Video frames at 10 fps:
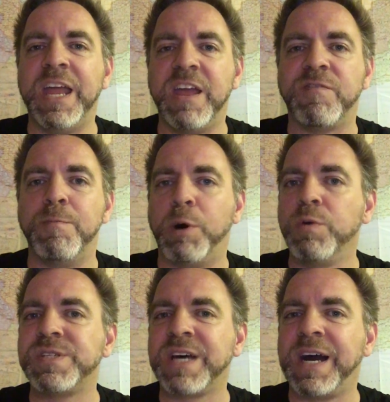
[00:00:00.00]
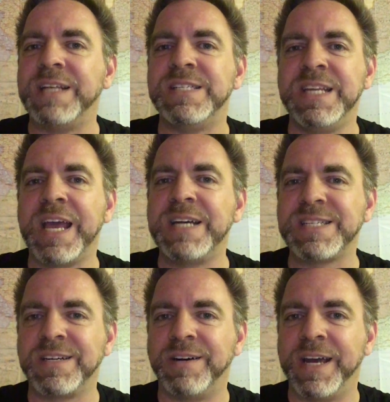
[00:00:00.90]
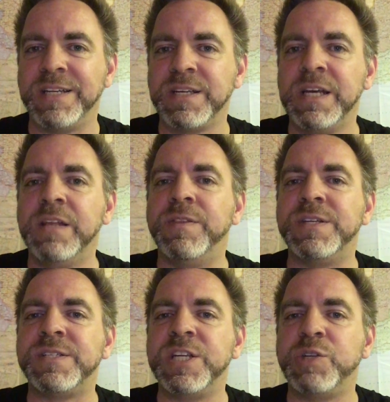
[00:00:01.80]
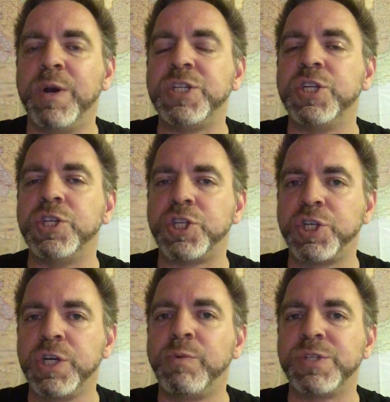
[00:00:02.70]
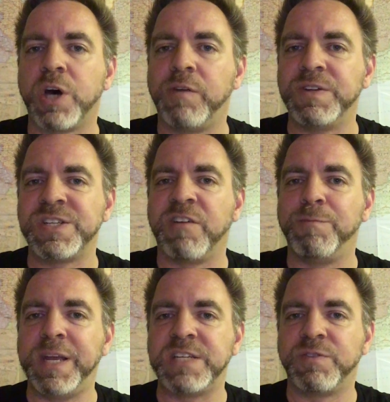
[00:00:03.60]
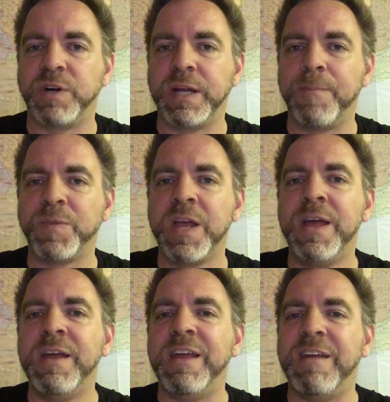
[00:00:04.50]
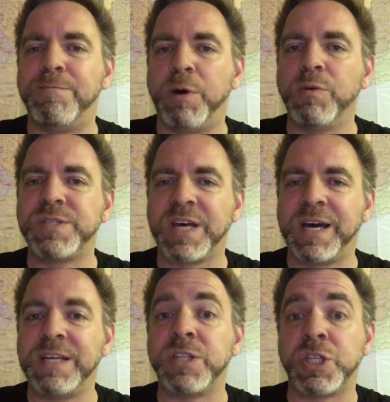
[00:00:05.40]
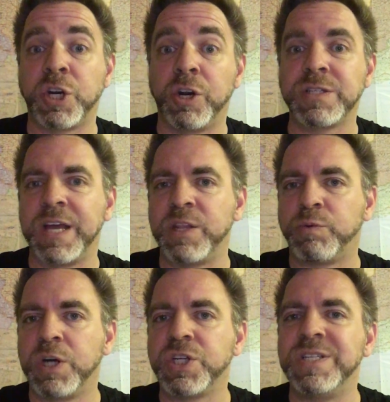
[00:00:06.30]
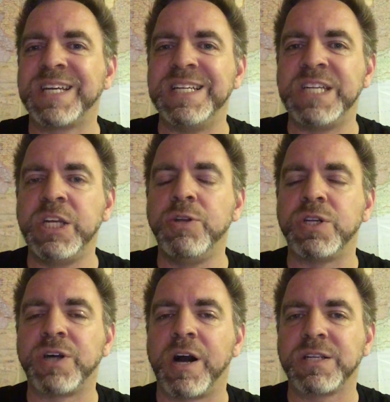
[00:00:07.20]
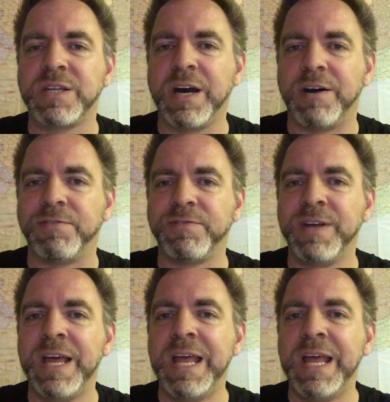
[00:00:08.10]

If both sides de-escalate, this situation should resolve itself peacefully. If both sides, the Turks and the Russians, continue to talk tough